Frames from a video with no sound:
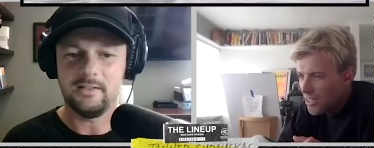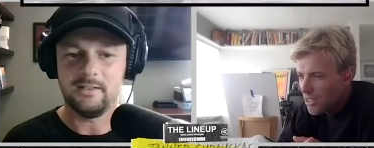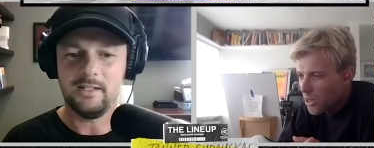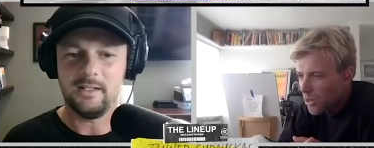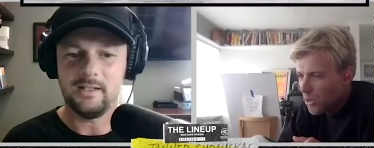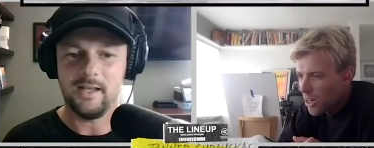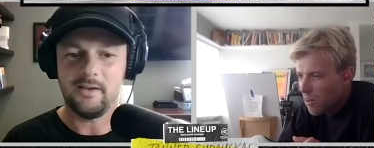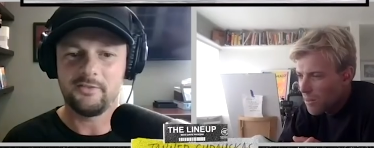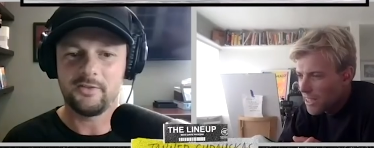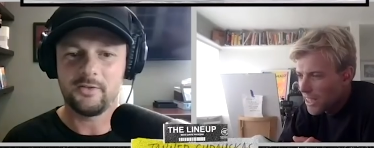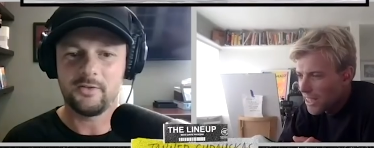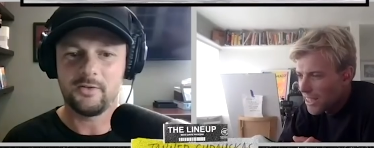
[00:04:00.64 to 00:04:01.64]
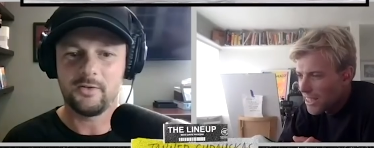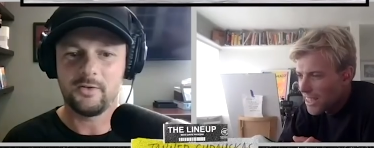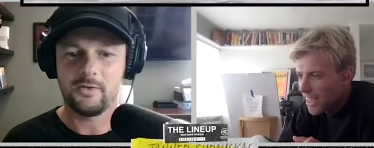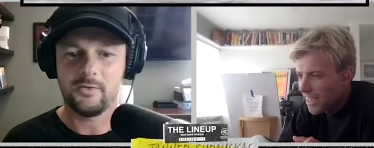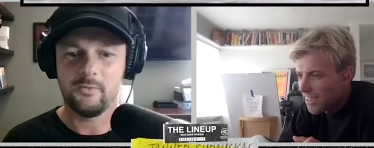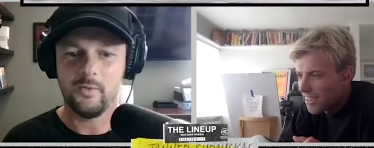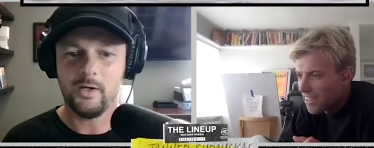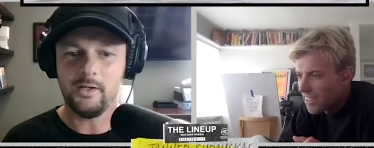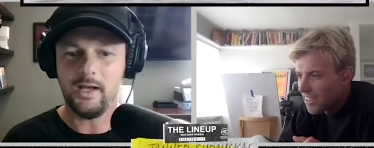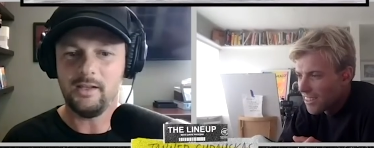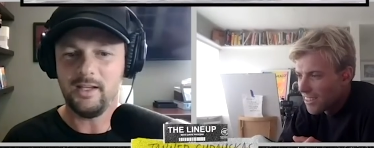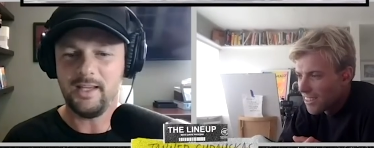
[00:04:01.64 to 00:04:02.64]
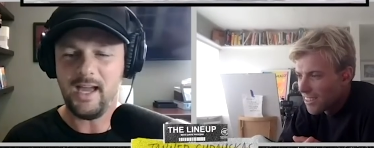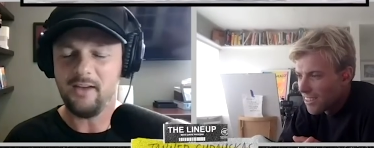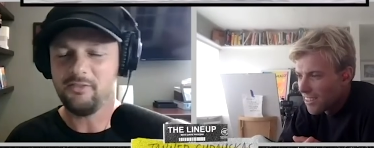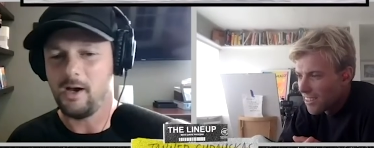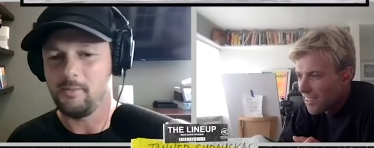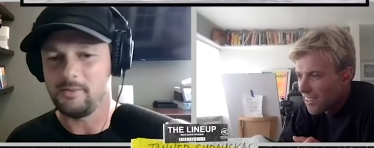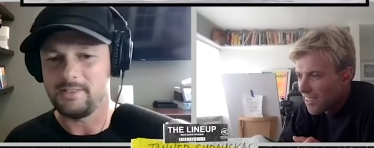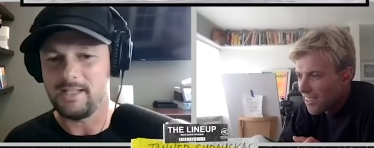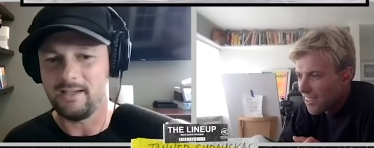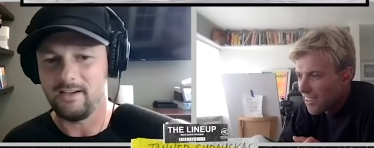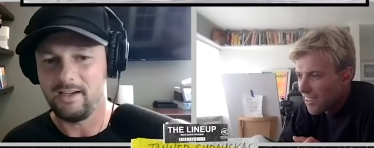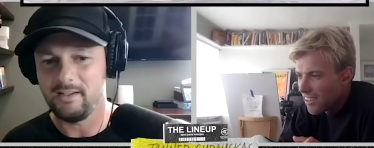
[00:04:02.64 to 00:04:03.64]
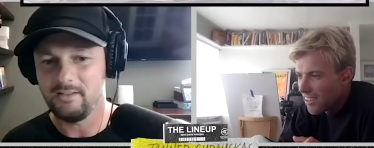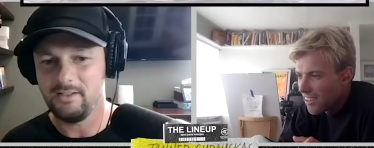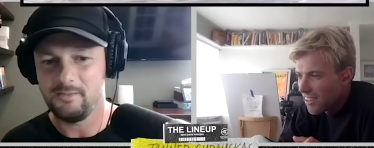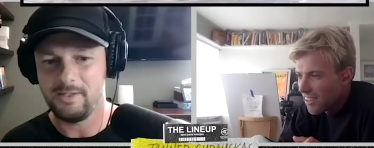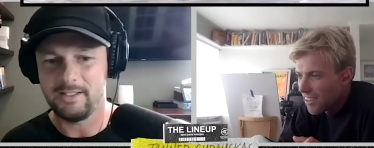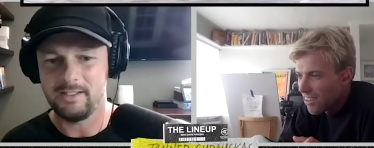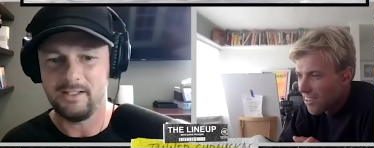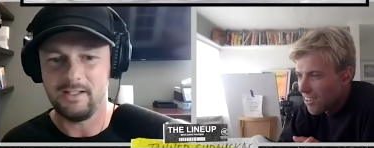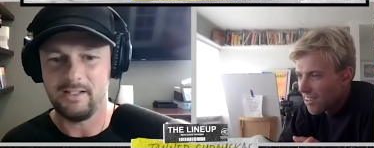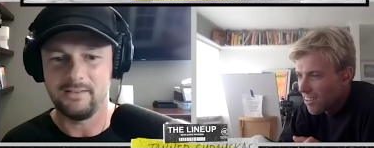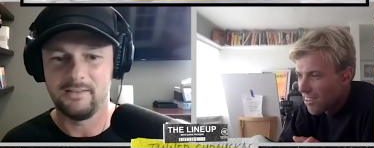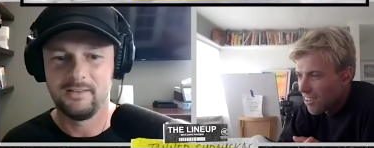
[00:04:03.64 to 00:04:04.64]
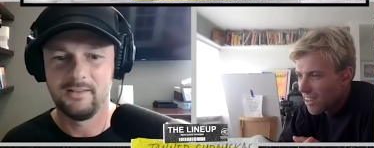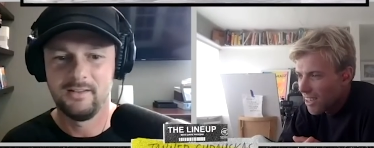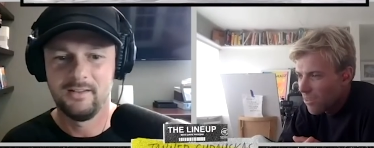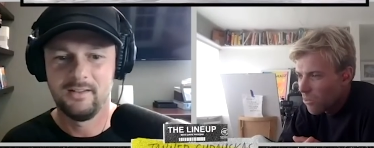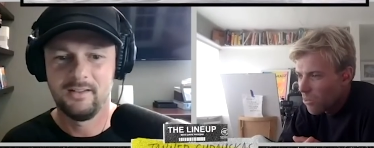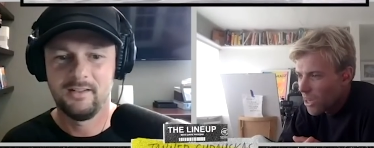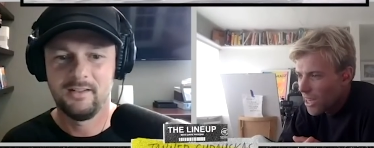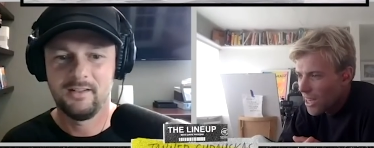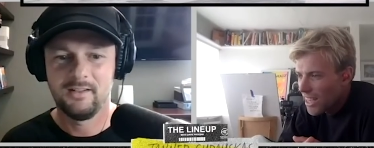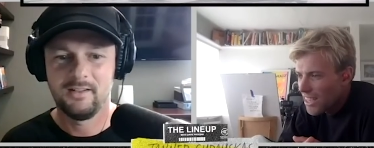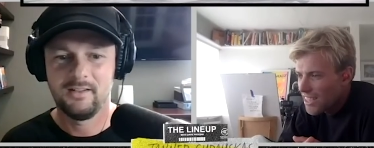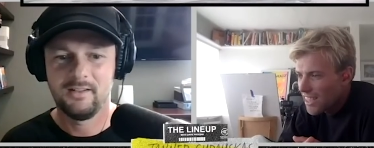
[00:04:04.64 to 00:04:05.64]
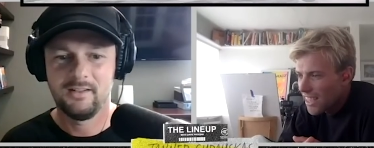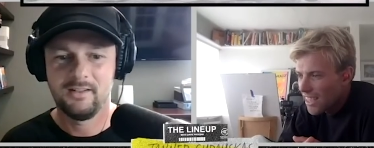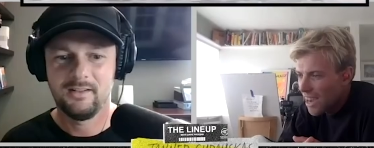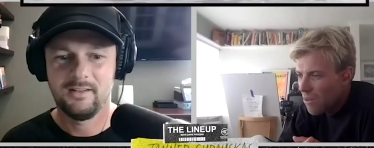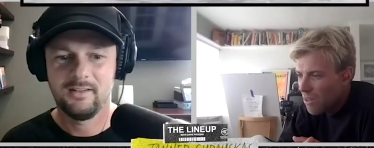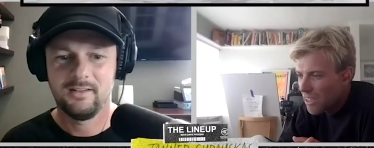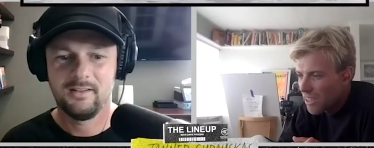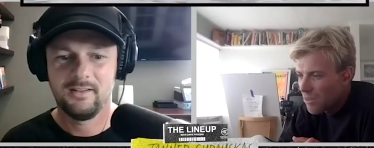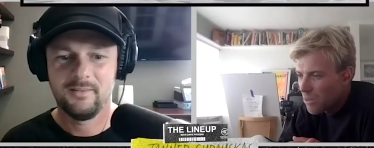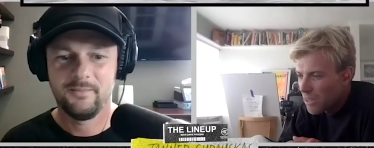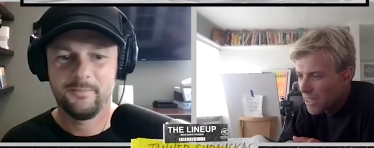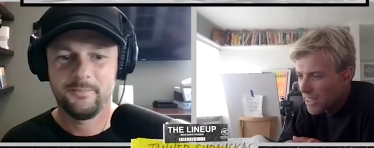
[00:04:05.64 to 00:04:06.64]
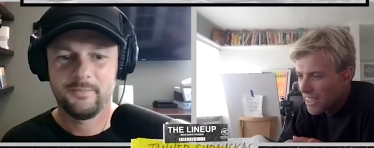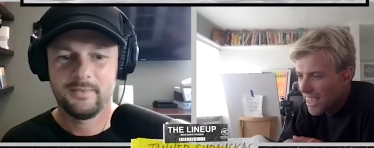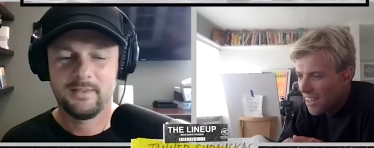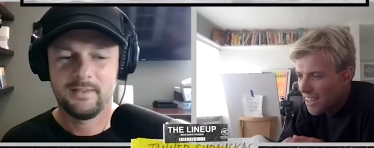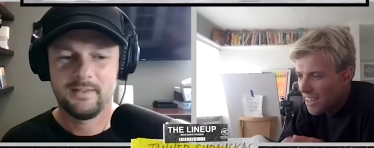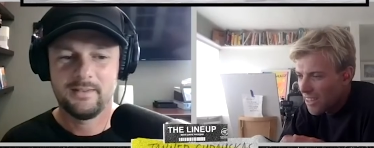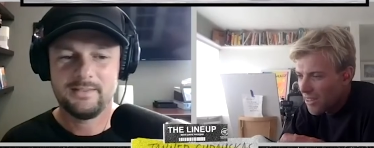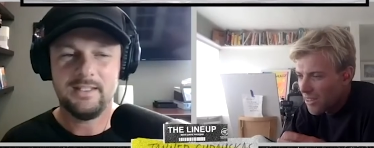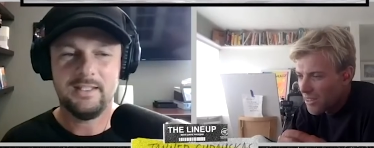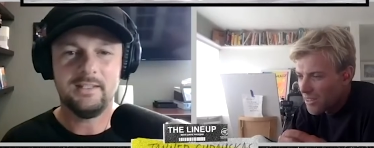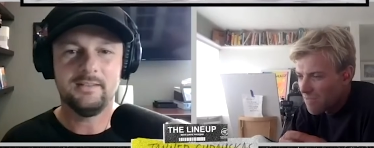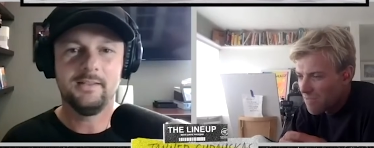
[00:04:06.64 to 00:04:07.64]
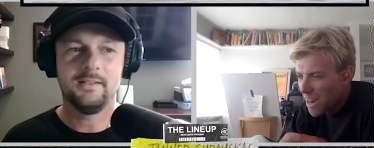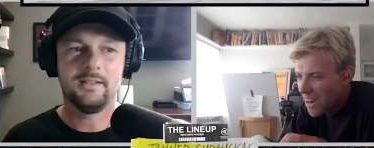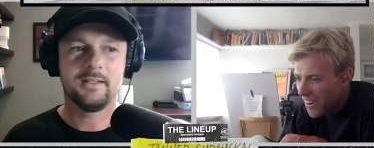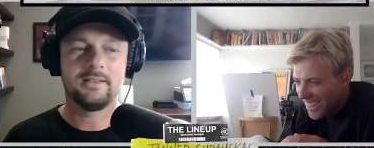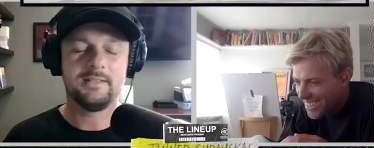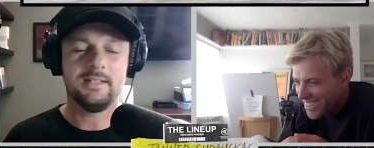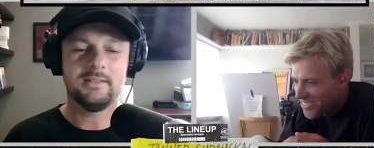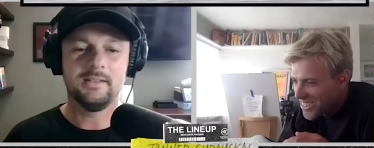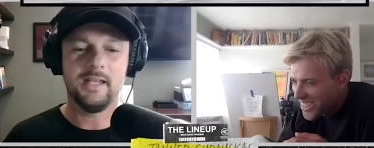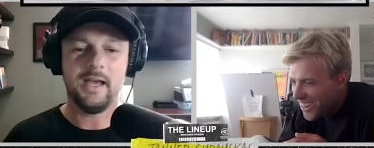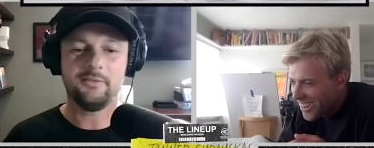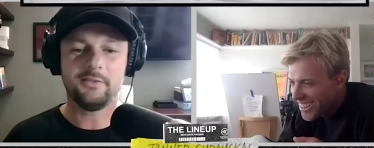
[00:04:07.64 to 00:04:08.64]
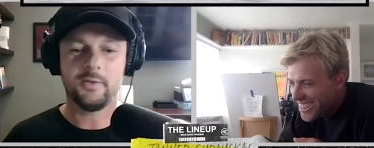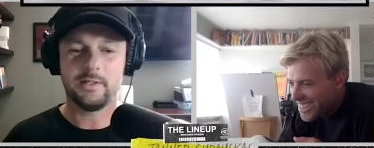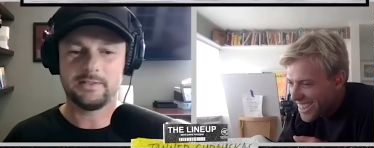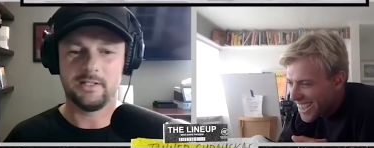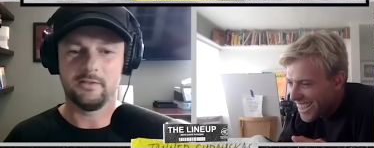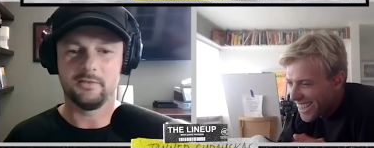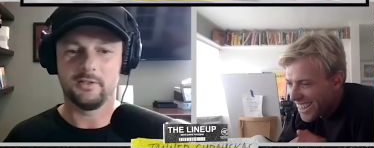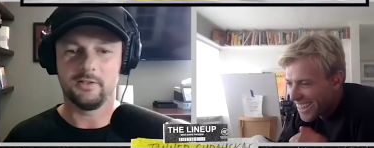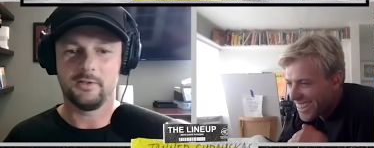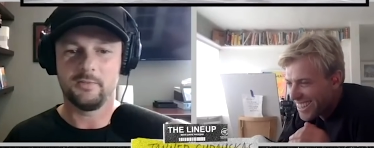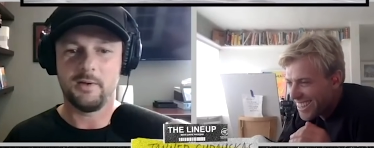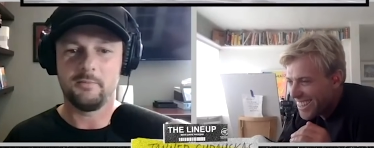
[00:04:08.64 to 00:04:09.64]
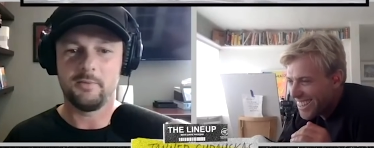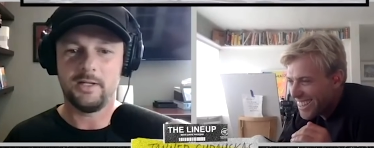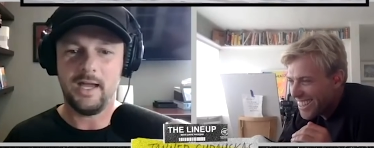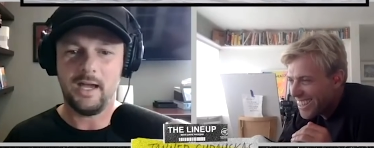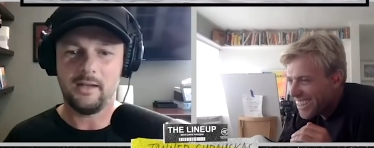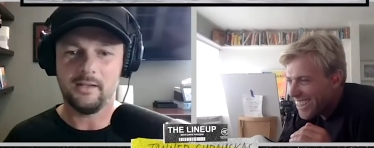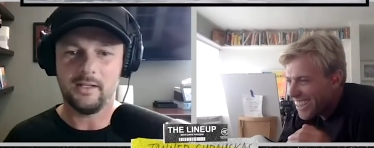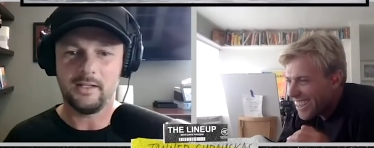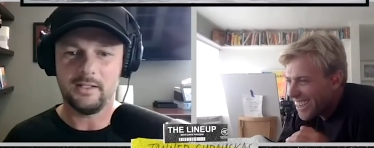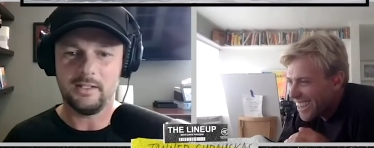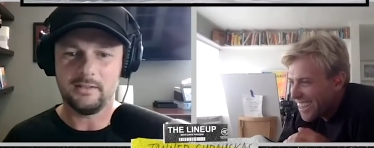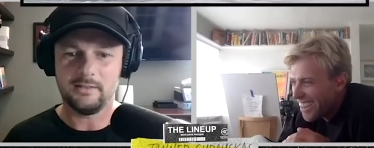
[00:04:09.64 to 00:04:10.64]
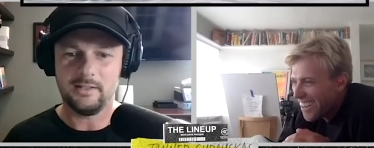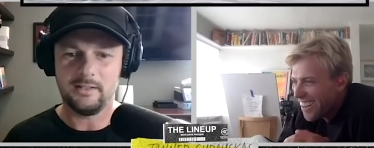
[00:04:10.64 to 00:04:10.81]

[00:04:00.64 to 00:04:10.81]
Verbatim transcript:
Speaker 1: like pseudo commentate this
Speaker 2: thing. Well, no, like half commentate, right? Oh my God. Like,
Speaker 1: what is, how good was Kelly on
Speaker 2: those? See, because he'd left Quicksilver. Remember, he had like,